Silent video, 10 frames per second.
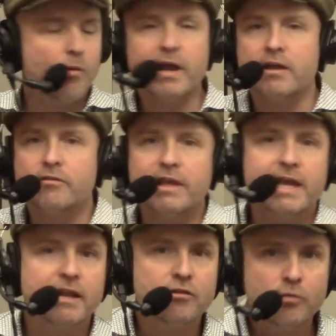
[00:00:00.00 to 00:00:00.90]
Why? Because they
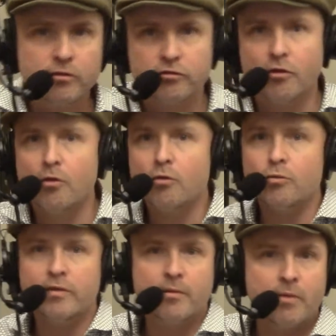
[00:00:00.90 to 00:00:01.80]
get into a
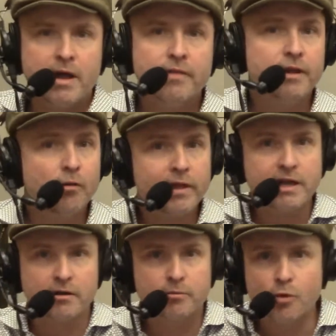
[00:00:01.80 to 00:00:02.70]
zone when they don't like a